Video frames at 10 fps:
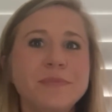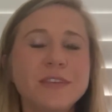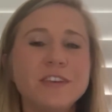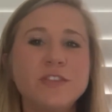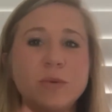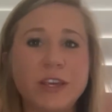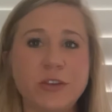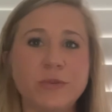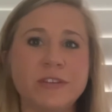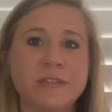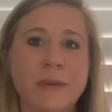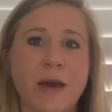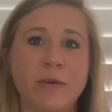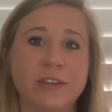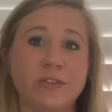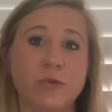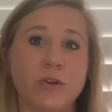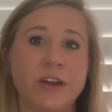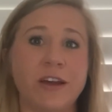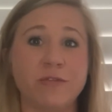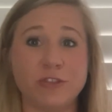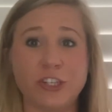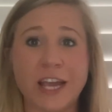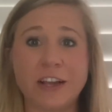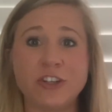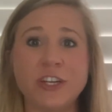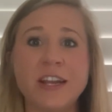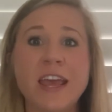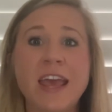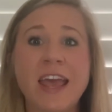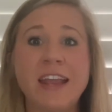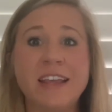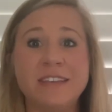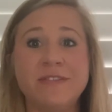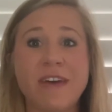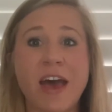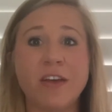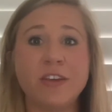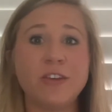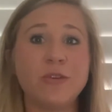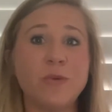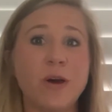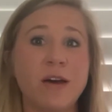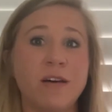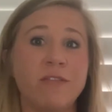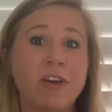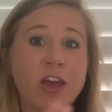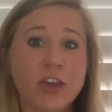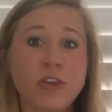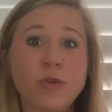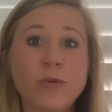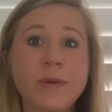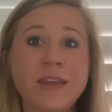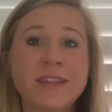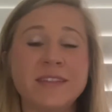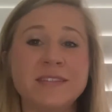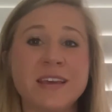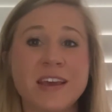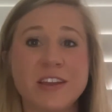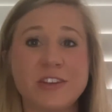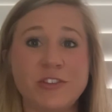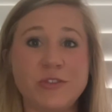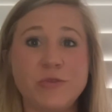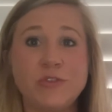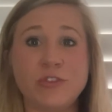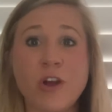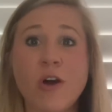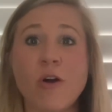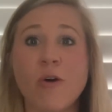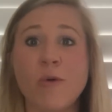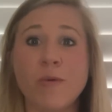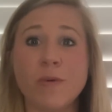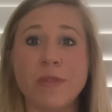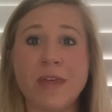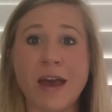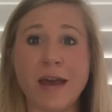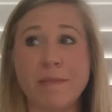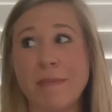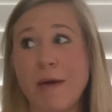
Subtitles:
So he uses Maui's story of rejection and his value of humans to show that